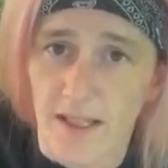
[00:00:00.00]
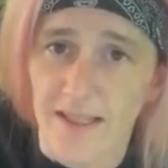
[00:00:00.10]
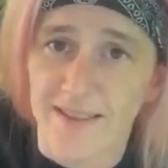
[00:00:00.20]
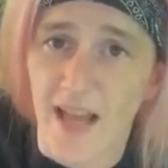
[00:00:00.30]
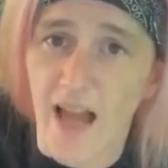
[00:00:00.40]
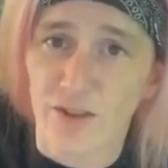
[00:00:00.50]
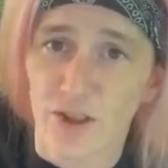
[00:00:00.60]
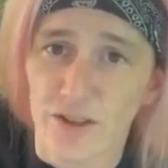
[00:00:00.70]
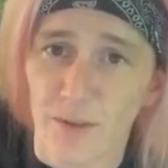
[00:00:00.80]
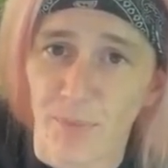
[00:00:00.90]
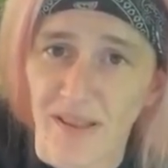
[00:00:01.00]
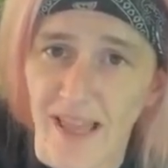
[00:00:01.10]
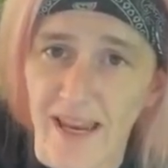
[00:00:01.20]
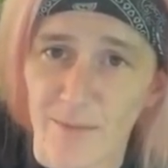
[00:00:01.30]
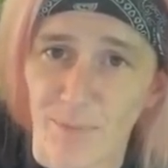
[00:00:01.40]
It's not just a
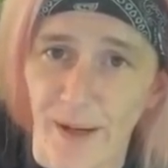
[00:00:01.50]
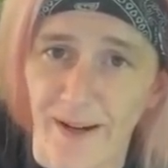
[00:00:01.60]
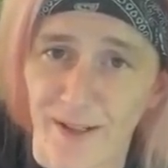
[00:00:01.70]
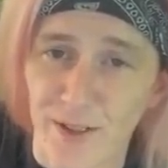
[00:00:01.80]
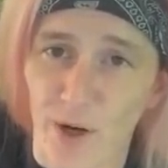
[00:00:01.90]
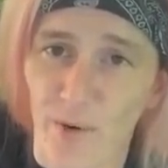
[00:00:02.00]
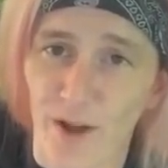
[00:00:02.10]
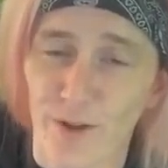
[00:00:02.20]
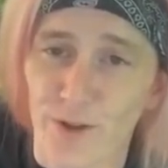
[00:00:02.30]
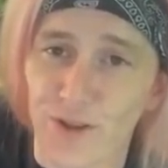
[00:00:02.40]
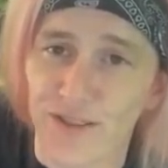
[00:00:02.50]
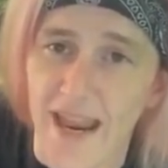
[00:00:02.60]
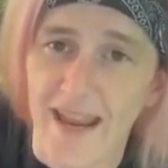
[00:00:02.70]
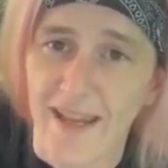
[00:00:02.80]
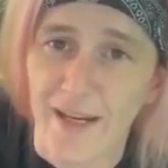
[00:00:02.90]
plant, Bear. You don't
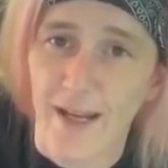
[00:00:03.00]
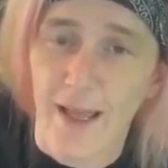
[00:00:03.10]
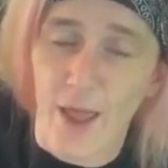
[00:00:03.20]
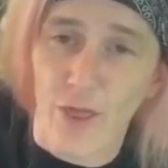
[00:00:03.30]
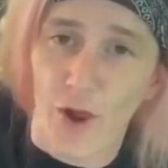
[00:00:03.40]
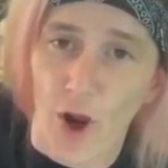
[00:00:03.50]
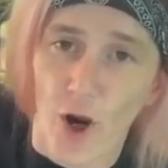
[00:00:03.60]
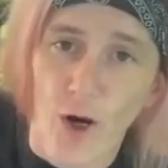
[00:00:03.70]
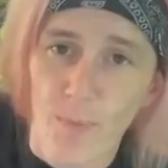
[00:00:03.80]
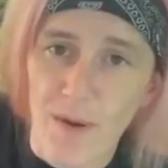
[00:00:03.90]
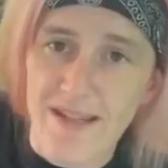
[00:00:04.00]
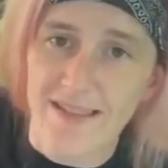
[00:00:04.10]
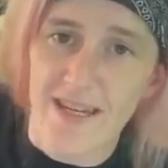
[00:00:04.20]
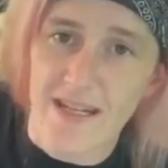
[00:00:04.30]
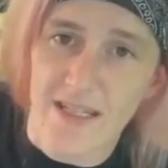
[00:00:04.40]
understand the herpes
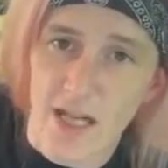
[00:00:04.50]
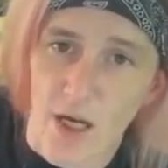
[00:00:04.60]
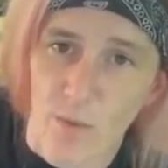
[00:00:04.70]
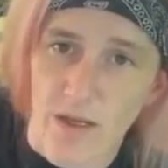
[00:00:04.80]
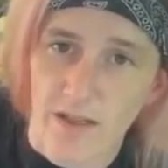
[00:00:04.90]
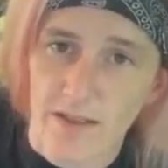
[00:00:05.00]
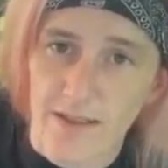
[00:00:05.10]
that is duckweed.